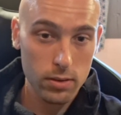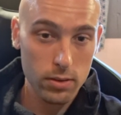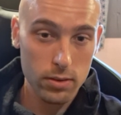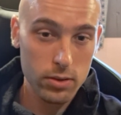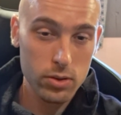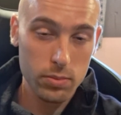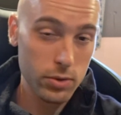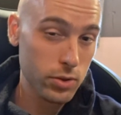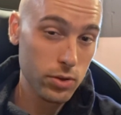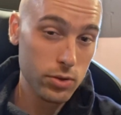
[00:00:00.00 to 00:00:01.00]
your
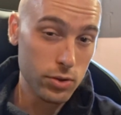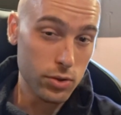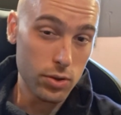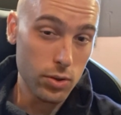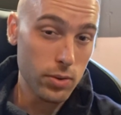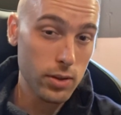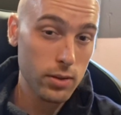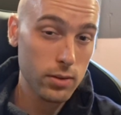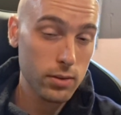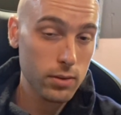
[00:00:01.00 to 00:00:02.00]
instrument should just do it.
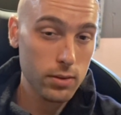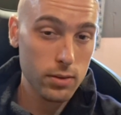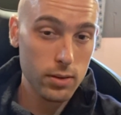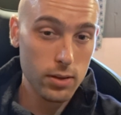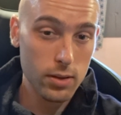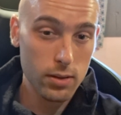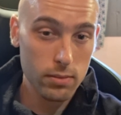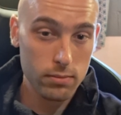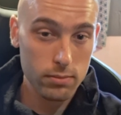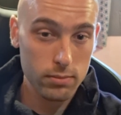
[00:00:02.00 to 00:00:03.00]
Um,